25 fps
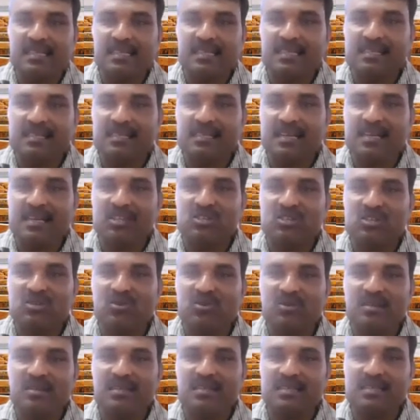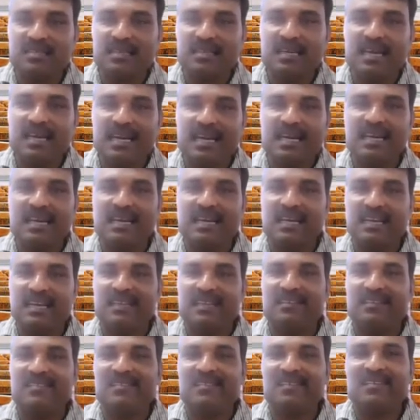This ratio is a,
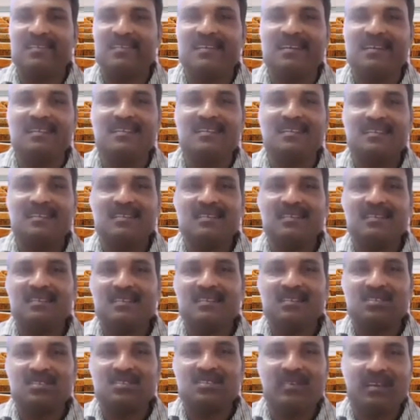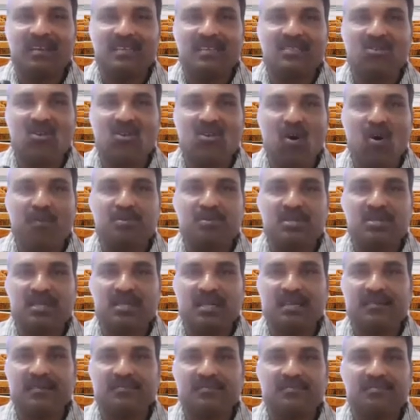right? So what is the
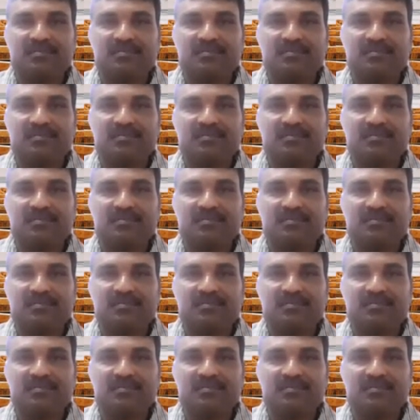option?